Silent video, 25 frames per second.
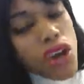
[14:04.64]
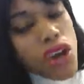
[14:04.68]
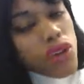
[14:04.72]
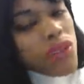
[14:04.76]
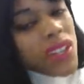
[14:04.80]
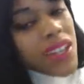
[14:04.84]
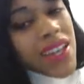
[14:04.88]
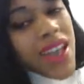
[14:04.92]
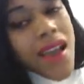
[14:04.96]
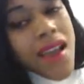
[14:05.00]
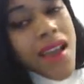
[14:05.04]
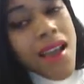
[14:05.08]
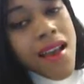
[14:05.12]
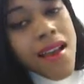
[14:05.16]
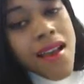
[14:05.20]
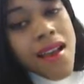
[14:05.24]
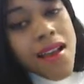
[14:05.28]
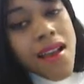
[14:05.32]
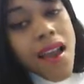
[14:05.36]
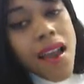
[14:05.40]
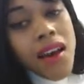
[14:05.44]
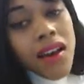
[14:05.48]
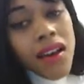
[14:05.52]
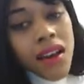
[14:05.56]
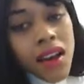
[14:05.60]
oh
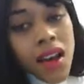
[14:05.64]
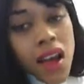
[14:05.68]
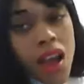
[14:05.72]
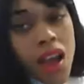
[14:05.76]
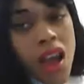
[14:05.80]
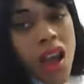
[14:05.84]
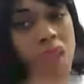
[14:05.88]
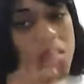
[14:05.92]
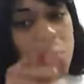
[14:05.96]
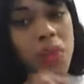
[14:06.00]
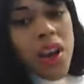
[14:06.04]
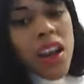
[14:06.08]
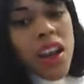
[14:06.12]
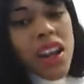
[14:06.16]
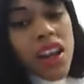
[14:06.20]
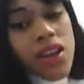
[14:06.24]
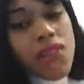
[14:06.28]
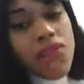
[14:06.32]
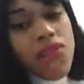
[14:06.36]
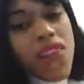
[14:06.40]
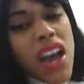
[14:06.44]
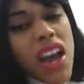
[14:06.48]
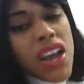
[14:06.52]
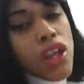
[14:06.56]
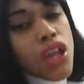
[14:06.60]
yeah. But
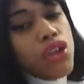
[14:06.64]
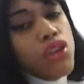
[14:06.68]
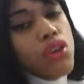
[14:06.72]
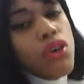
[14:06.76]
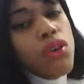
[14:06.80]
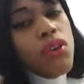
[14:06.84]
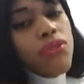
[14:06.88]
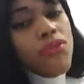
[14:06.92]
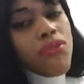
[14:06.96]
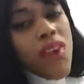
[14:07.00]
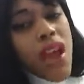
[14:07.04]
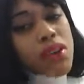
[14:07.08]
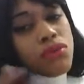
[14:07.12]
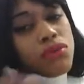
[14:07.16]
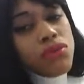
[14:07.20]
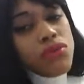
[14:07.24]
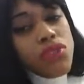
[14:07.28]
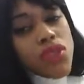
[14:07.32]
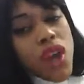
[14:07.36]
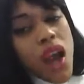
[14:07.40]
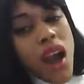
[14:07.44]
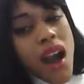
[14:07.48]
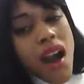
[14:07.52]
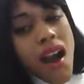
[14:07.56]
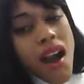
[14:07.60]
I found a
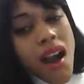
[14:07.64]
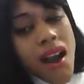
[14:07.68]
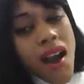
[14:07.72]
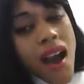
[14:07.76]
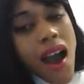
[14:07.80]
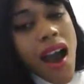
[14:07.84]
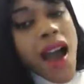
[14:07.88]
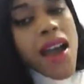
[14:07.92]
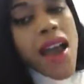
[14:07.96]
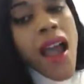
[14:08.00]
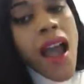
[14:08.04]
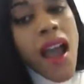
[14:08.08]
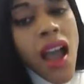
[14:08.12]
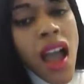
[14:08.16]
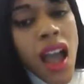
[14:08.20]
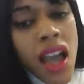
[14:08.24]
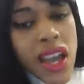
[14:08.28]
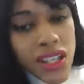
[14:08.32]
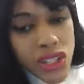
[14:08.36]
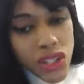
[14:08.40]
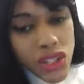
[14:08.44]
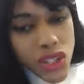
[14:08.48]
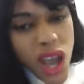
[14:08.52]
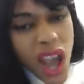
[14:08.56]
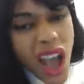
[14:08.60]
newfound joy,
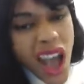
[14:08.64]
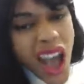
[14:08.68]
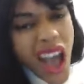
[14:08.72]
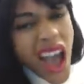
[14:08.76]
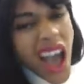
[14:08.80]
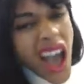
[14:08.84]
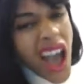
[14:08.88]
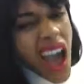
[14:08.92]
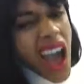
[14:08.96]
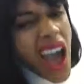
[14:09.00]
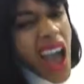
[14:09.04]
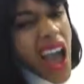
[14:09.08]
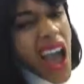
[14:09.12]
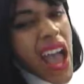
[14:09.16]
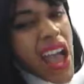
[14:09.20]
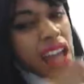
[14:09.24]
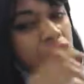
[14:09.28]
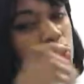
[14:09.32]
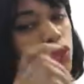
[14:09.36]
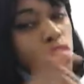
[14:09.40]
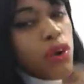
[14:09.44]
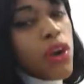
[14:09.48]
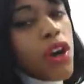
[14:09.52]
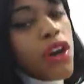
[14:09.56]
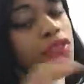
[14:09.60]
joy
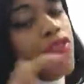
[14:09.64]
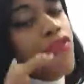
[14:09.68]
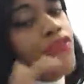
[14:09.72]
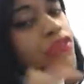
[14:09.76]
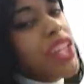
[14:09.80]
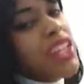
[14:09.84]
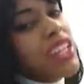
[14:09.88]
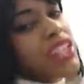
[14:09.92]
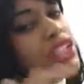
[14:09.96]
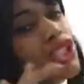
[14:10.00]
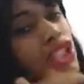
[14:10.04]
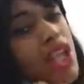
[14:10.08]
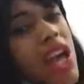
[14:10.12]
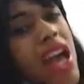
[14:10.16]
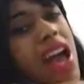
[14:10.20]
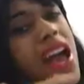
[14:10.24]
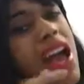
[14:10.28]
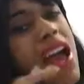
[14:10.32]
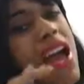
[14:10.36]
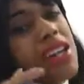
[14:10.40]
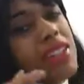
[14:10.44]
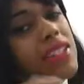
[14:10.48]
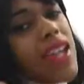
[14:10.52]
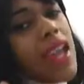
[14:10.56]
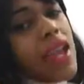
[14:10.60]
through
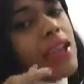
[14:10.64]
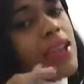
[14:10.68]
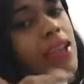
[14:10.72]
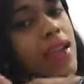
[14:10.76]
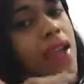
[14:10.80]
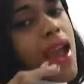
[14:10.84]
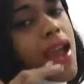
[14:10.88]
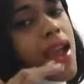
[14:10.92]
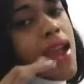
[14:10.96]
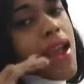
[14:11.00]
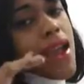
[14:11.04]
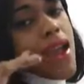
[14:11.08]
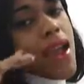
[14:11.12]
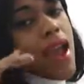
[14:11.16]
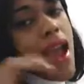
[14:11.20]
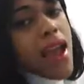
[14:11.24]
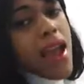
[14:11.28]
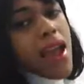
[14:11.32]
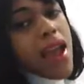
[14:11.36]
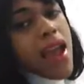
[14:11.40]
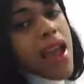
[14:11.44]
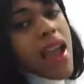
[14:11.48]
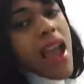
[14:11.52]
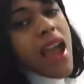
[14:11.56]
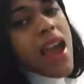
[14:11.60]
affliction,
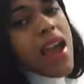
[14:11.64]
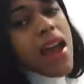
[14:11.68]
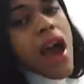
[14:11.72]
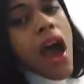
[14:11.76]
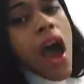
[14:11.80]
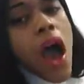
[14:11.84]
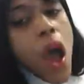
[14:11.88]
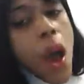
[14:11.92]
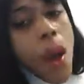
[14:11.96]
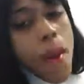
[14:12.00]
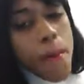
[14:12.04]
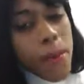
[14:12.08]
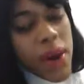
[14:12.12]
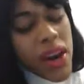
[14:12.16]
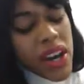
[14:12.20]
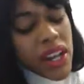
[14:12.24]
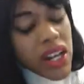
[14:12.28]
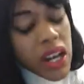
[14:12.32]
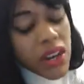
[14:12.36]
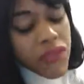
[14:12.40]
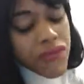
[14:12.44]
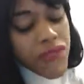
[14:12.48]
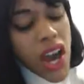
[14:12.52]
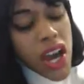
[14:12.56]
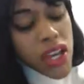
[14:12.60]
yeah. But
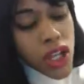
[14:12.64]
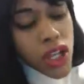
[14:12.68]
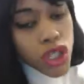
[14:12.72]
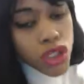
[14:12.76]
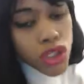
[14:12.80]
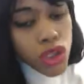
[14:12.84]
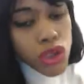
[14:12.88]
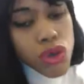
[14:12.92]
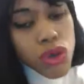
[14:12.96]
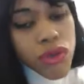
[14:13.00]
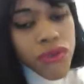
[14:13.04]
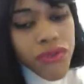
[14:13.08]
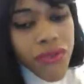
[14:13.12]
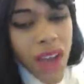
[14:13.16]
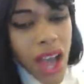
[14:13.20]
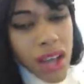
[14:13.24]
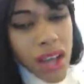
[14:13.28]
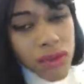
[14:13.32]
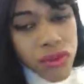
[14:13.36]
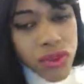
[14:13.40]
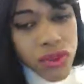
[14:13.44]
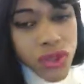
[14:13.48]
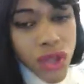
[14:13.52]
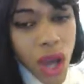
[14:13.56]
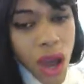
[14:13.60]
I found a
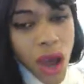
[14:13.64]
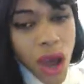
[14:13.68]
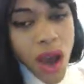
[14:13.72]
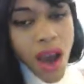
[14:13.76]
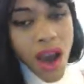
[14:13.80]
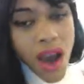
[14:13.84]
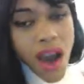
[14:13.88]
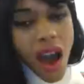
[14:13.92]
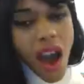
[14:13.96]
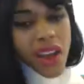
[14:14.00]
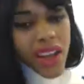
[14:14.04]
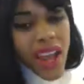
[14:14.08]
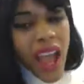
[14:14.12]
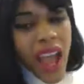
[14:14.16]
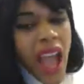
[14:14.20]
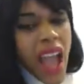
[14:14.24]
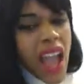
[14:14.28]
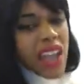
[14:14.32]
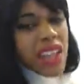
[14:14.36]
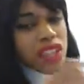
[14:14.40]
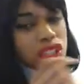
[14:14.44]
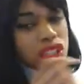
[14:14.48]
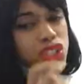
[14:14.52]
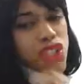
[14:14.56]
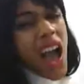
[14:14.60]
newfound joy,
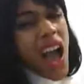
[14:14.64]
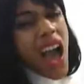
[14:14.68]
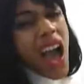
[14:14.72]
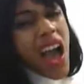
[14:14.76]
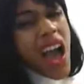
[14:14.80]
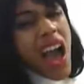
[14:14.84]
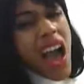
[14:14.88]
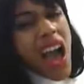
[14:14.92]
joy